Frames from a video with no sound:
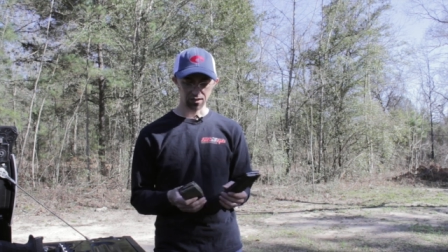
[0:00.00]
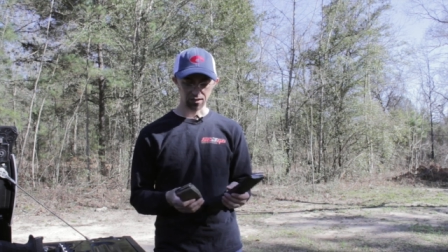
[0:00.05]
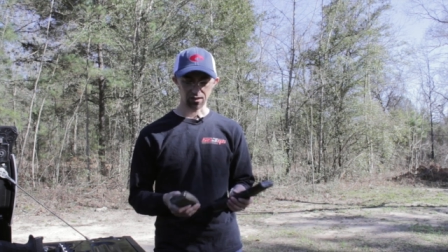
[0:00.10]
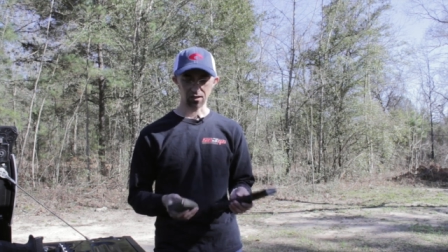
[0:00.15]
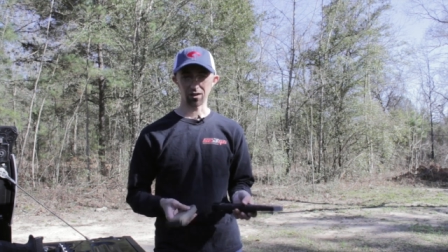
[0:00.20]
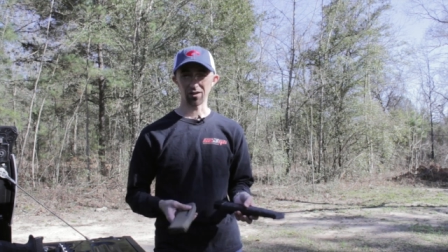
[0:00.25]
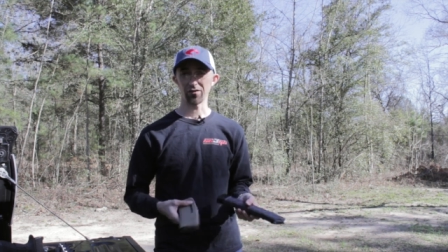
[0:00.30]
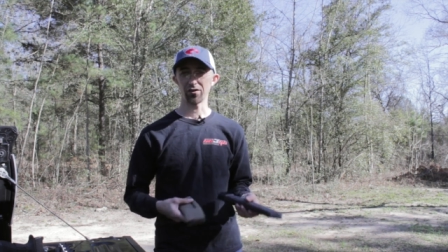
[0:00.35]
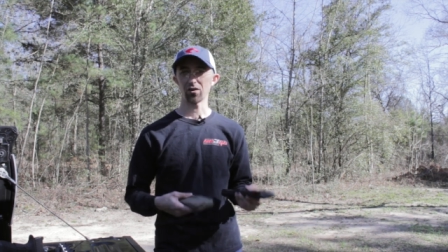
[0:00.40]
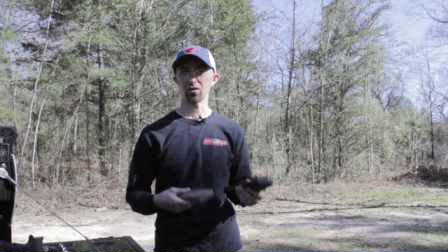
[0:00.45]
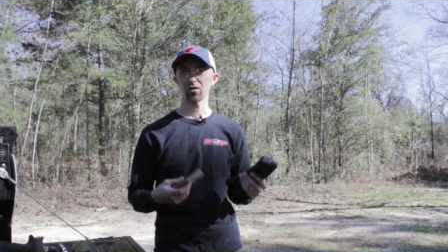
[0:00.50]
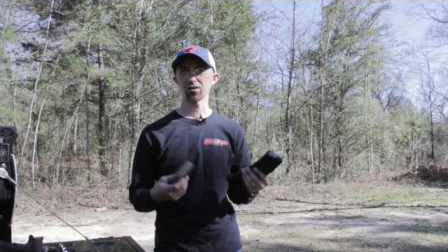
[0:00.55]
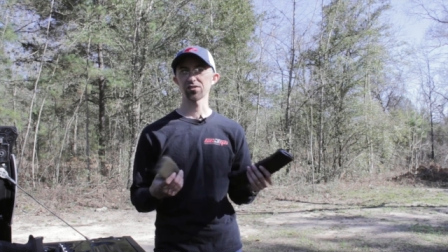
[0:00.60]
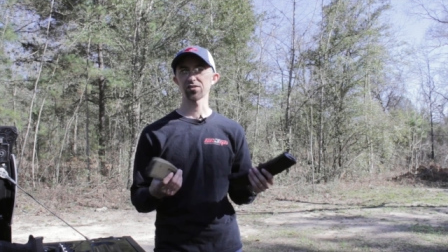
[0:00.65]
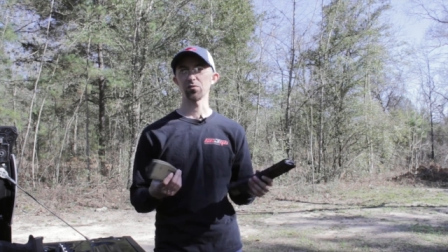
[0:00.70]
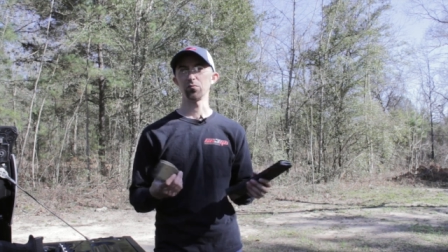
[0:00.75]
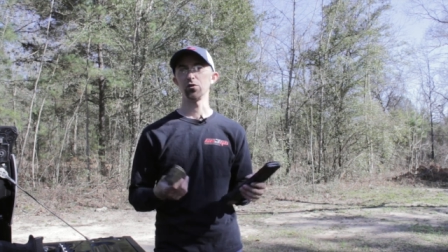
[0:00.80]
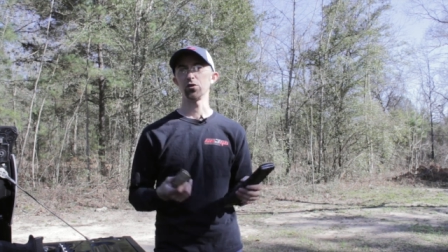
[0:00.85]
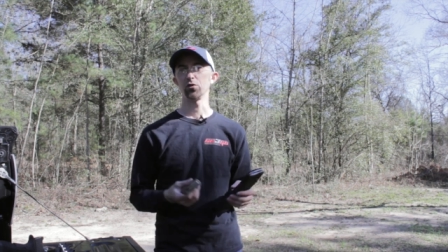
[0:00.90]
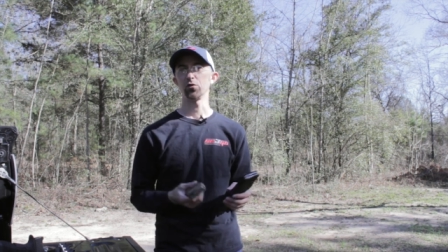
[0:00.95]
There are
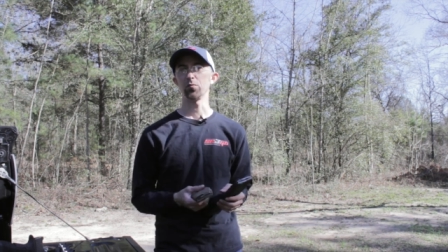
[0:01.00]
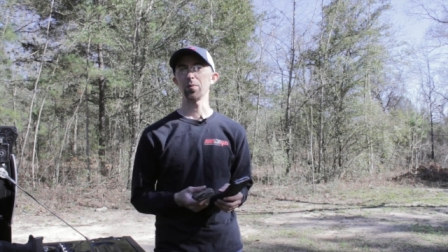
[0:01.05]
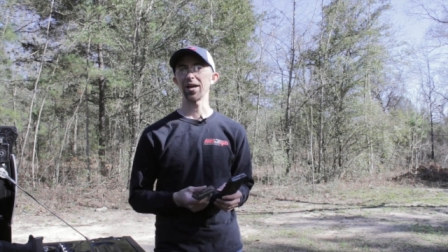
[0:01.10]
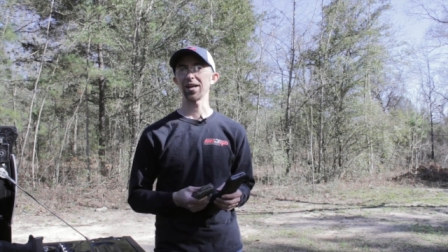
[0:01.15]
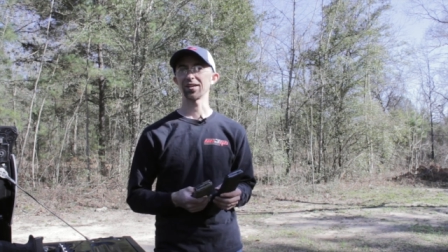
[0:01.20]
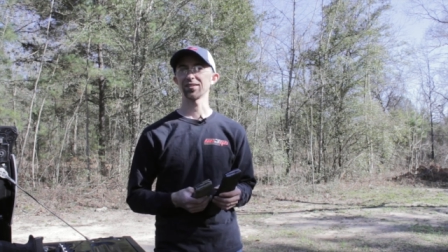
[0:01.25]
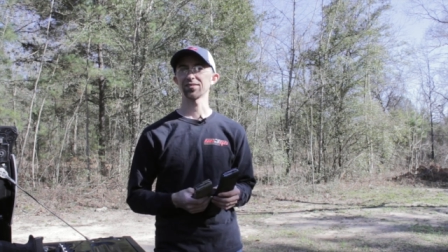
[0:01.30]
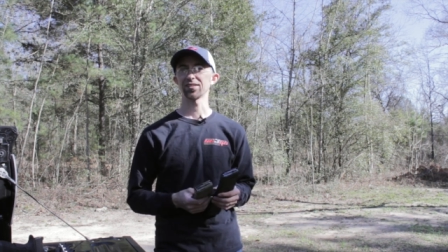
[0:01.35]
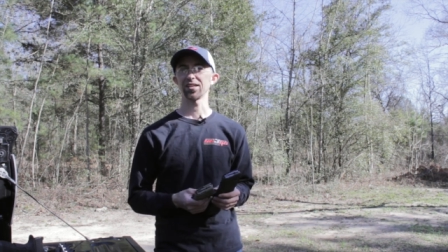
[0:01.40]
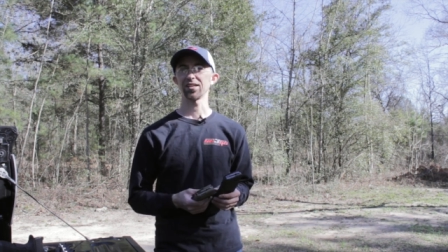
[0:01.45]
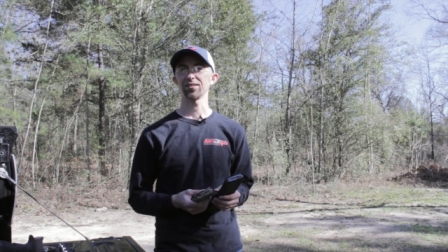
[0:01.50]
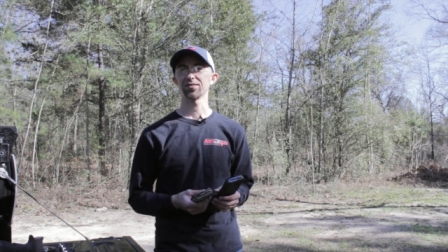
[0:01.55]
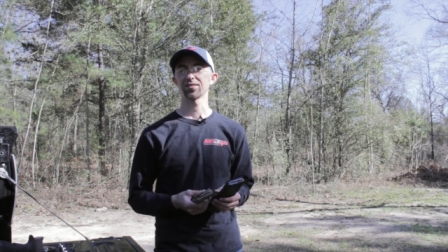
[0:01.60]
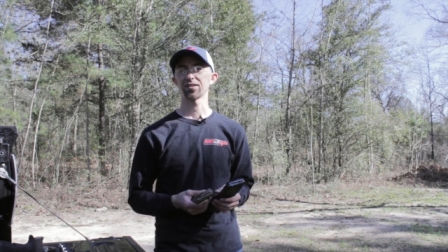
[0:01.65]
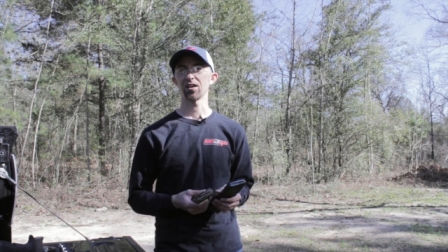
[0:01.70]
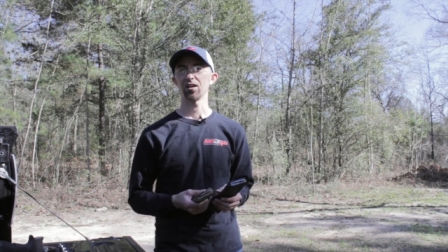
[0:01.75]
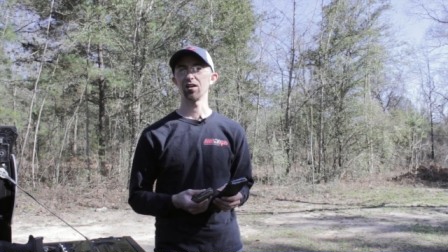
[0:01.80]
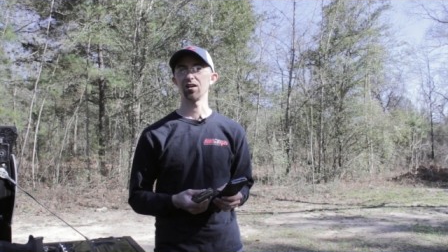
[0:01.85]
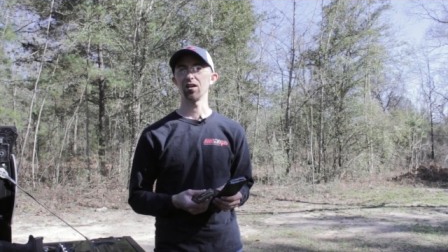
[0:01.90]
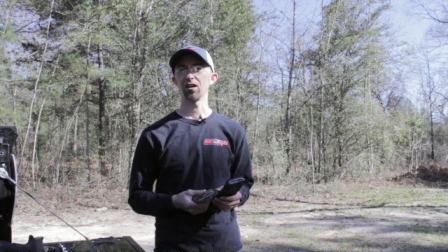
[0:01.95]
some new magazines
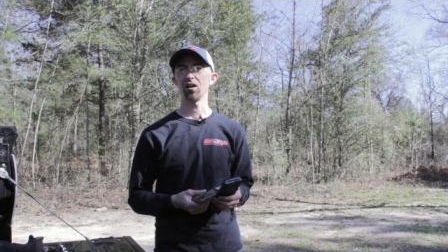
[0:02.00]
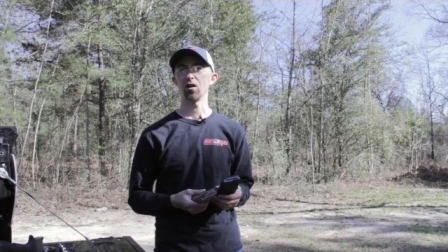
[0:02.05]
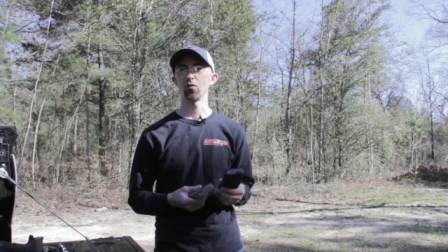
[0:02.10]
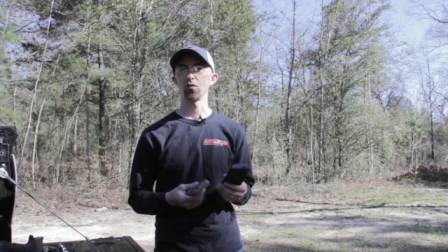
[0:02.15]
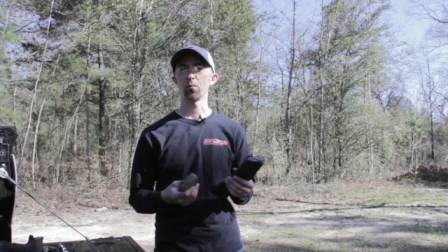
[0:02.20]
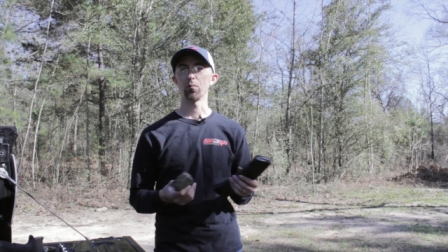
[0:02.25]
on